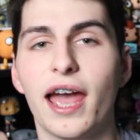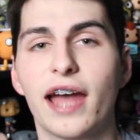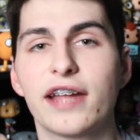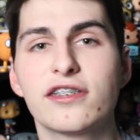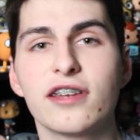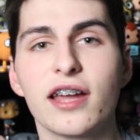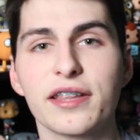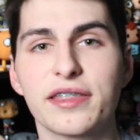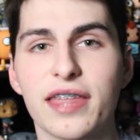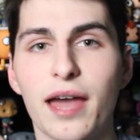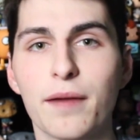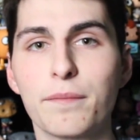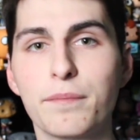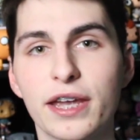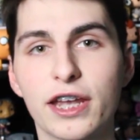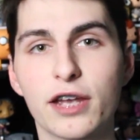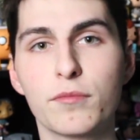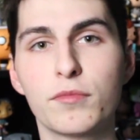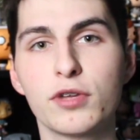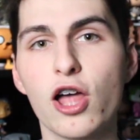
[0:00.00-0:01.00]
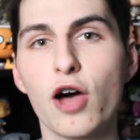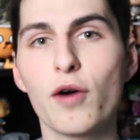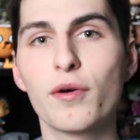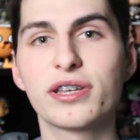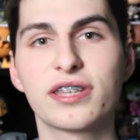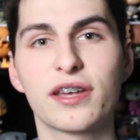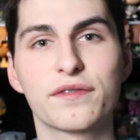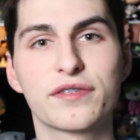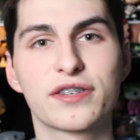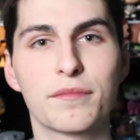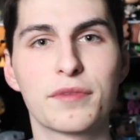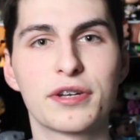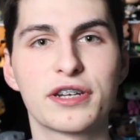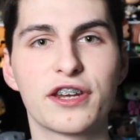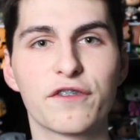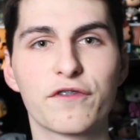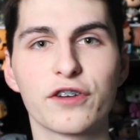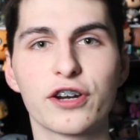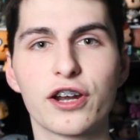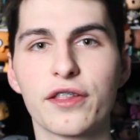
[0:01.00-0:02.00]
it's not that big, and we'll always have someone
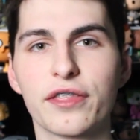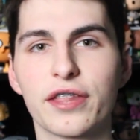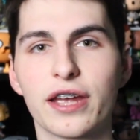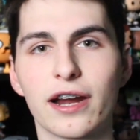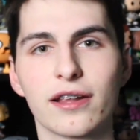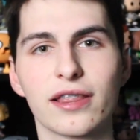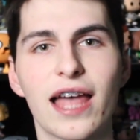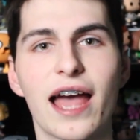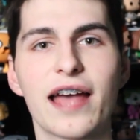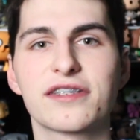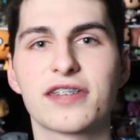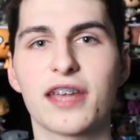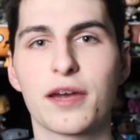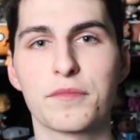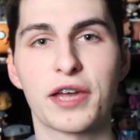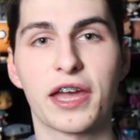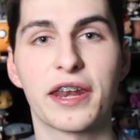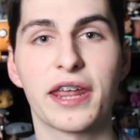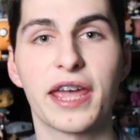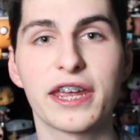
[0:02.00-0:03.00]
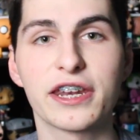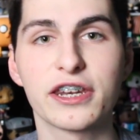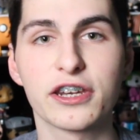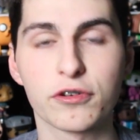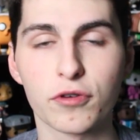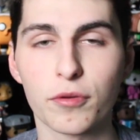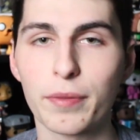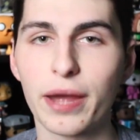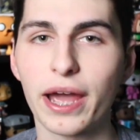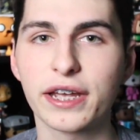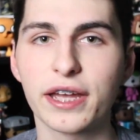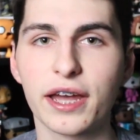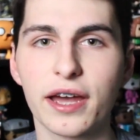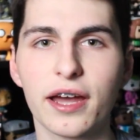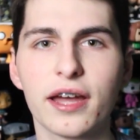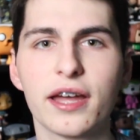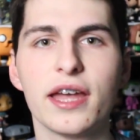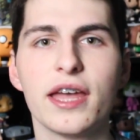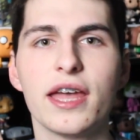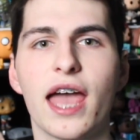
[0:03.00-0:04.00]
different on there. Last time we had Hayden and
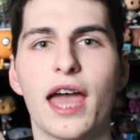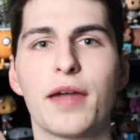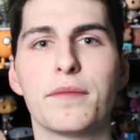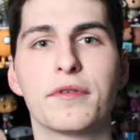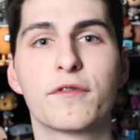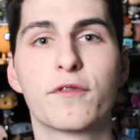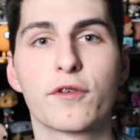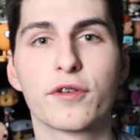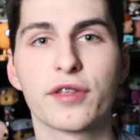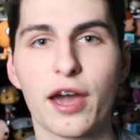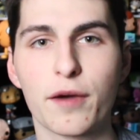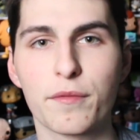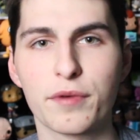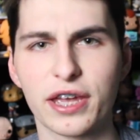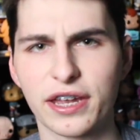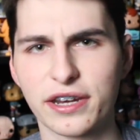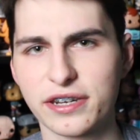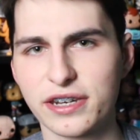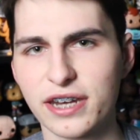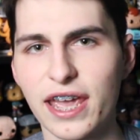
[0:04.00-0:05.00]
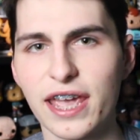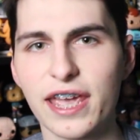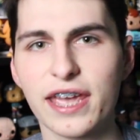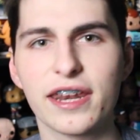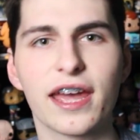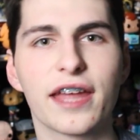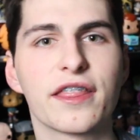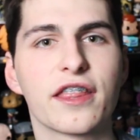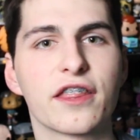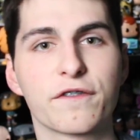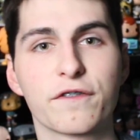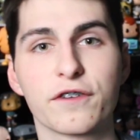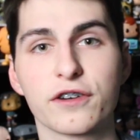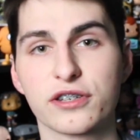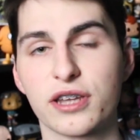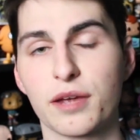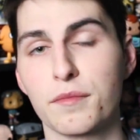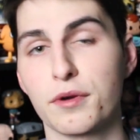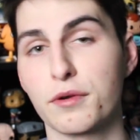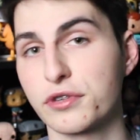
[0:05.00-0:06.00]
Rebecca, and before that we had Nate, and then the
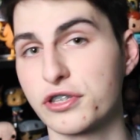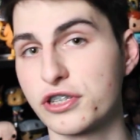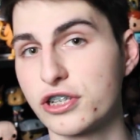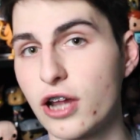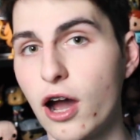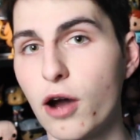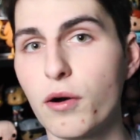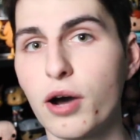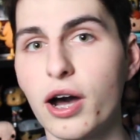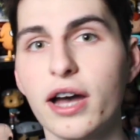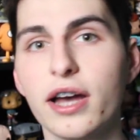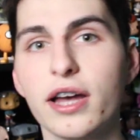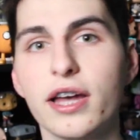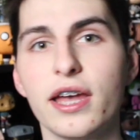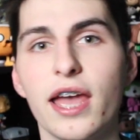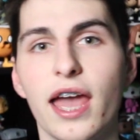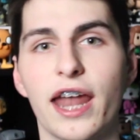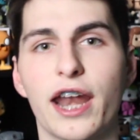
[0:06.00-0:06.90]
first time it was Noah.